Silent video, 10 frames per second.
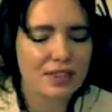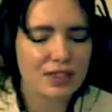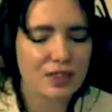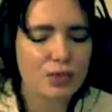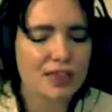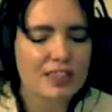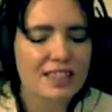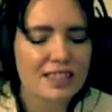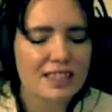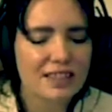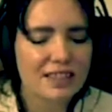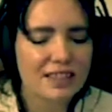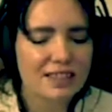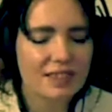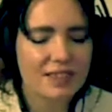to listen,
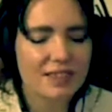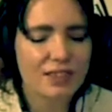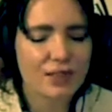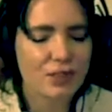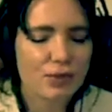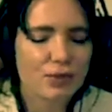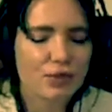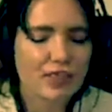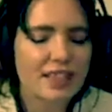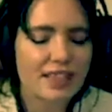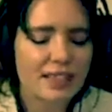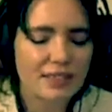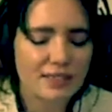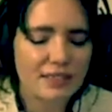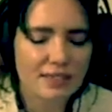to feel,
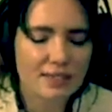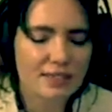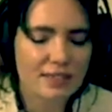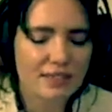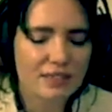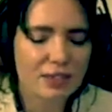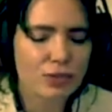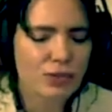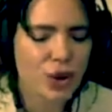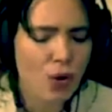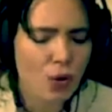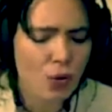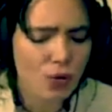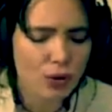to know